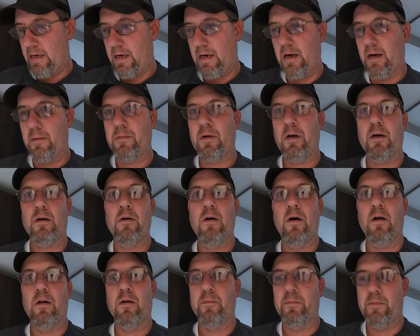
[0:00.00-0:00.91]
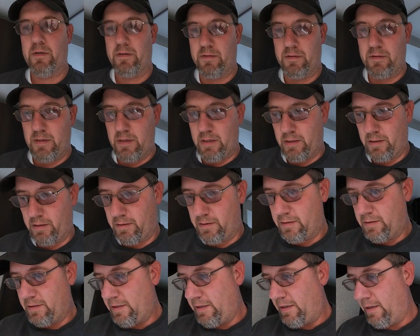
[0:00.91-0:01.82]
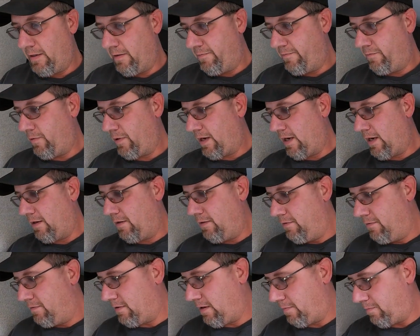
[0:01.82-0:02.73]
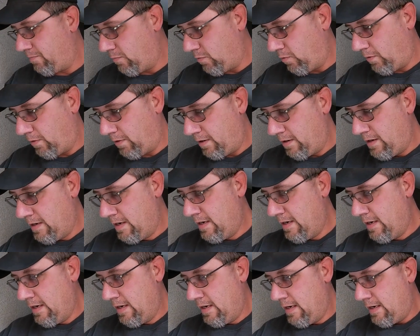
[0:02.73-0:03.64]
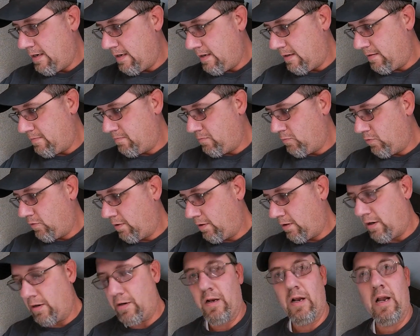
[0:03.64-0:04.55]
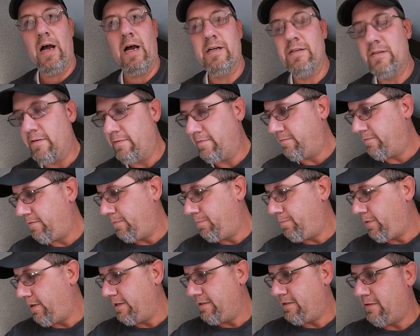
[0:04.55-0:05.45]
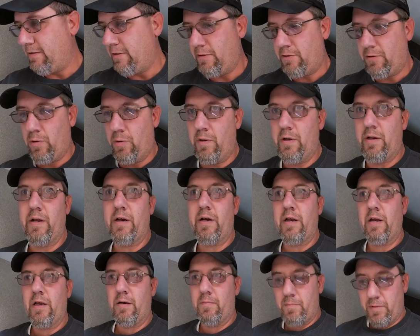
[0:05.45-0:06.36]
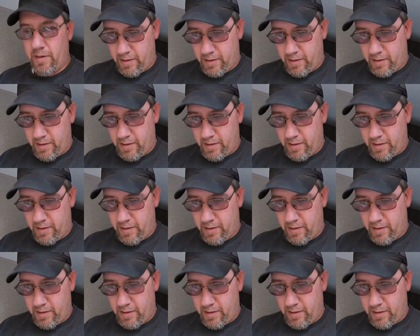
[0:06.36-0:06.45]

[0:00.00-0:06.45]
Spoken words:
I'm gonna call them and see if we can't do something more along the lines of replacing the toilet again,